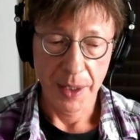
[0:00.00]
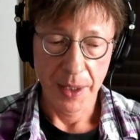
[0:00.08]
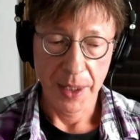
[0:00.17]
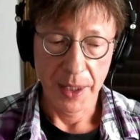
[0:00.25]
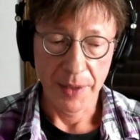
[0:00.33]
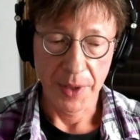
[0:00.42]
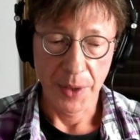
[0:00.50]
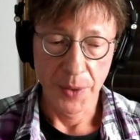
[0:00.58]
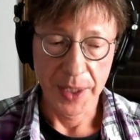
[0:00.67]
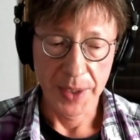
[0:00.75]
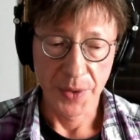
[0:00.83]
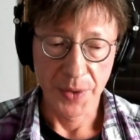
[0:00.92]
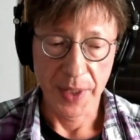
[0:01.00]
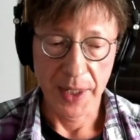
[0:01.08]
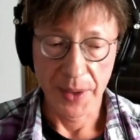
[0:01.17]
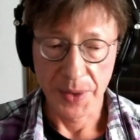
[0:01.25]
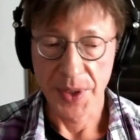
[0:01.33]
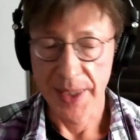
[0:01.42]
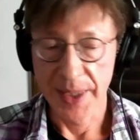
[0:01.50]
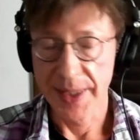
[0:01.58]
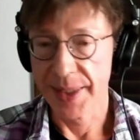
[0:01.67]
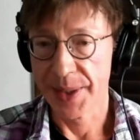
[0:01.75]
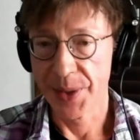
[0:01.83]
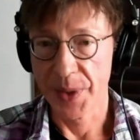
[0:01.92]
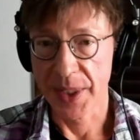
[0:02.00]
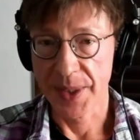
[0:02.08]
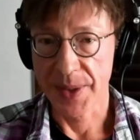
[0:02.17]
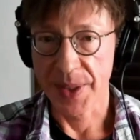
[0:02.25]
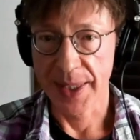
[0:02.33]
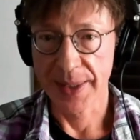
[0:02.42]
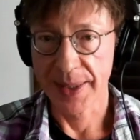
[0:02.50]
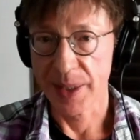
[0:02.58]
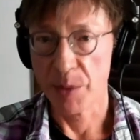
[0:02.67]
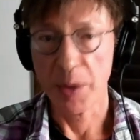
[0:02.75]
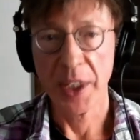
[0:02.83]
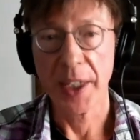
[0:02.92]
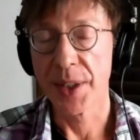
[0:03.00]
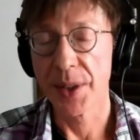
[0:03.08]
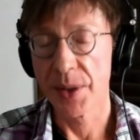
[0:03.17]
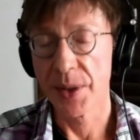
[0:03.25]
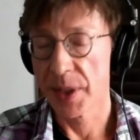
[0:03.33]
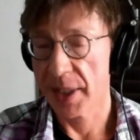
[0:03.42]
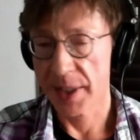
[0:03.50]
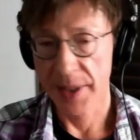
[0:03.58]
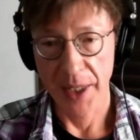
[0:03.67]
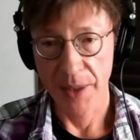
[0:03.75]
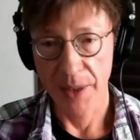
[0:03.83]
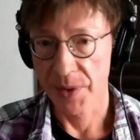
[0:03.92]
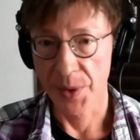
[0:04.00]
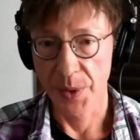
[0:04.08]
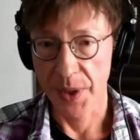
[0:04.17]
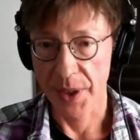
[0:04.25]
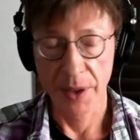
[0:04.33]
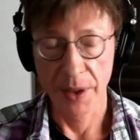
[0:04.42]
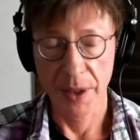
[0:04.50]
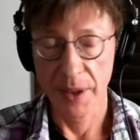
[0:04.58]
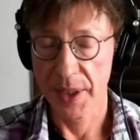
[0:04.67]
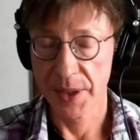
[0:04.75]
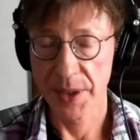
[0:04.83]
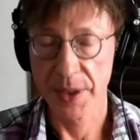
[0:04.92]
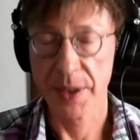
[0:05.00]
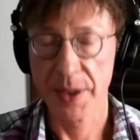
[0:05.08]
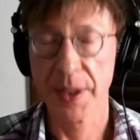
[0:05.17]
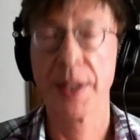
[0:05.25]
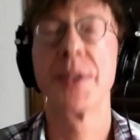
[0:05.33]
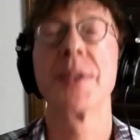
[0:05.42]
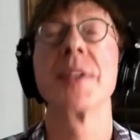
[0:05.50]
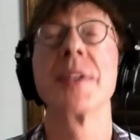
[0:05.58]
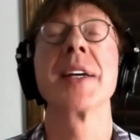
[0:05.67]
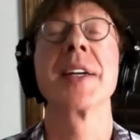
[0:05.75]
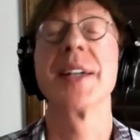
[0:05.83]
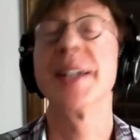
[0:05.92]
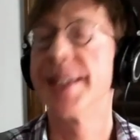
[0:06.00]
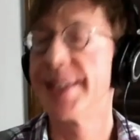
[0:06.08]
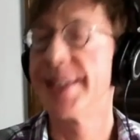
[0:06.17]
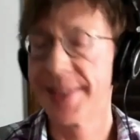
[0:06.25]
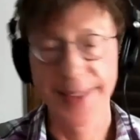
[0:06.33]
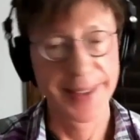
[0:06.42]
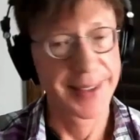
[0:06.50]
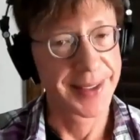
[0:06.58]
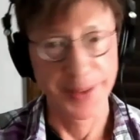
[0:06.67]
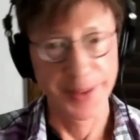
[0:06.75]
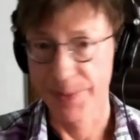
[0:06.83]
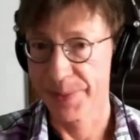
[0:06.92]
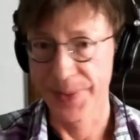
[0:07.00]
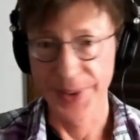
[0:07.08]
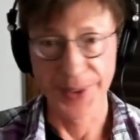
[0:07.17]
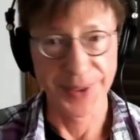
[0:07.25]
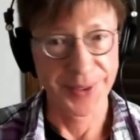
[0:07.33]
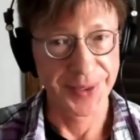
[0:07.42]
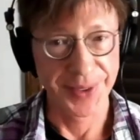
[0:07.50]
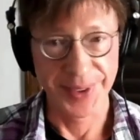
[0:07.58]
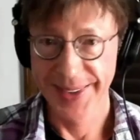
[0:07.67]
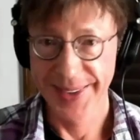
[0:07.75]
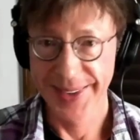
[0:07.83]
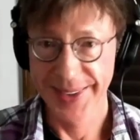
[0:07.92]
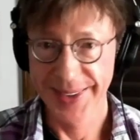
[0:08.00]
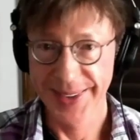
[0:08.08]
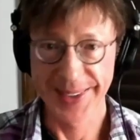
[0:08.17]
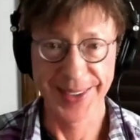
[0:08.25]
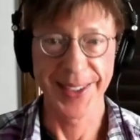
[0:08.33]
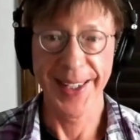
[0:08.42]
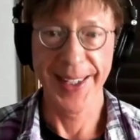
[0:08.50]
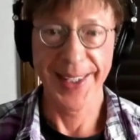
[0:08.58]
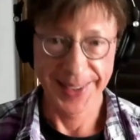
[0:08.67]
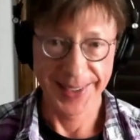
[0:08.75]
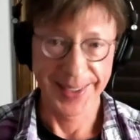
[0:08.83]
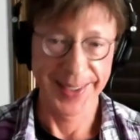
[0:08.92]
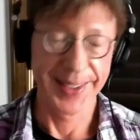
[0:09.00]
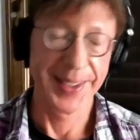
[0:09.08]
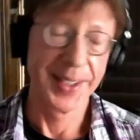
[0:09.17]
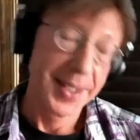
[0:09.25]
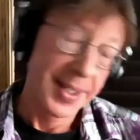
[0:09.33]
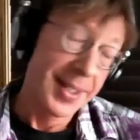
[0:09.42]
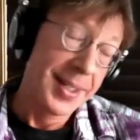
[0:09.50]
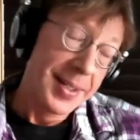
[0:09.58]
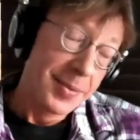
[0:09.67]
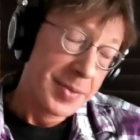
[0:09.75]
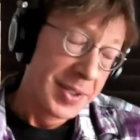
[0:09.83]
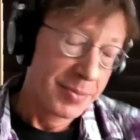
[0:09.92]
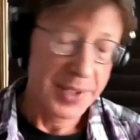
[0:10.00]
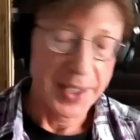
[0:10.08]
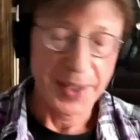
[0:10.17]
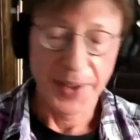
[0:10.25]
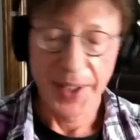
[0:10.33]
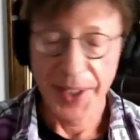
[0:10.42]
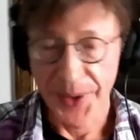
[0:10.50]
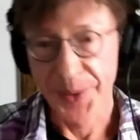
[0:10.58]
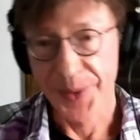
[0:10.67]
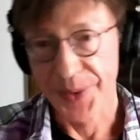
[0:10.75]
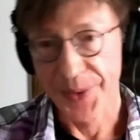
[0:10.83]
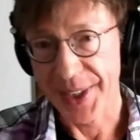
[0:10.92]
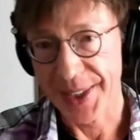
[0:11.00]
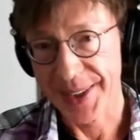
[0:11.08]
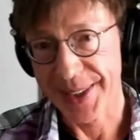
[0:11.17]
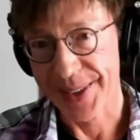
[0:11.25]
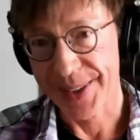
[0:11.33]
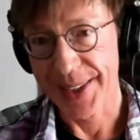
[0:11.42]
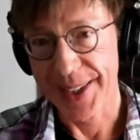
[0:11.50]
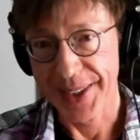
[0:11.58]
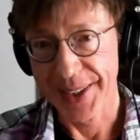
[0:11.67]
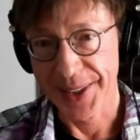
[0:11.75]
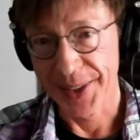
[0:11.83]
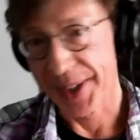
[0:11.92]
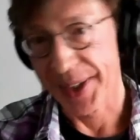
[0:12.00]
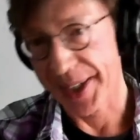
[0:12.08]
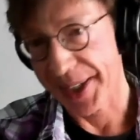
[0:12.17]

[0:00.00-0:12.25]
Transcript: have always found ceasing to exist. I mean, ego death, however you want to call it. It's just like, oh, thank God, this is beautiful. This is great. But you know, then you reintegrate and you kind